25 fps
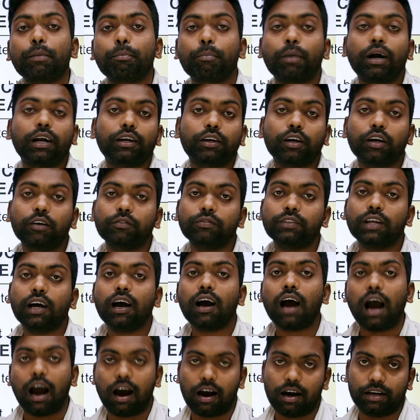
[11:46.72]
part of the
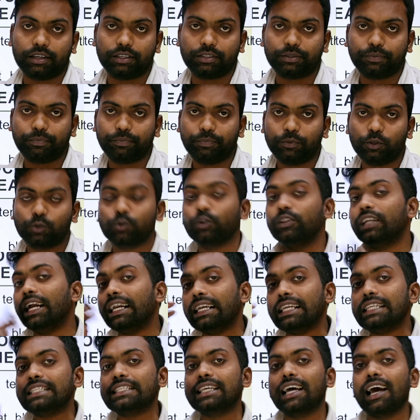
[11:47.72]
heart. So that
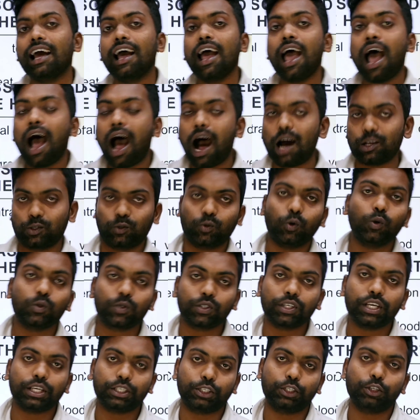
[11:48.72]
is the
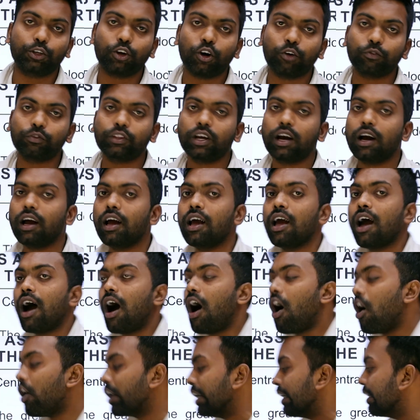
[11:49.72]
association of the
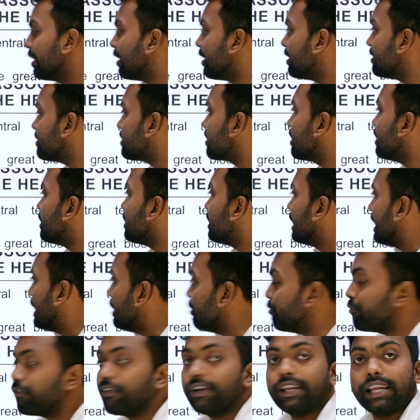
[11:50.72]
organs.
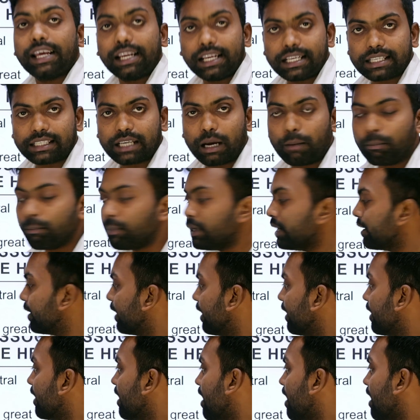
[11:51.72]
Inferior is completed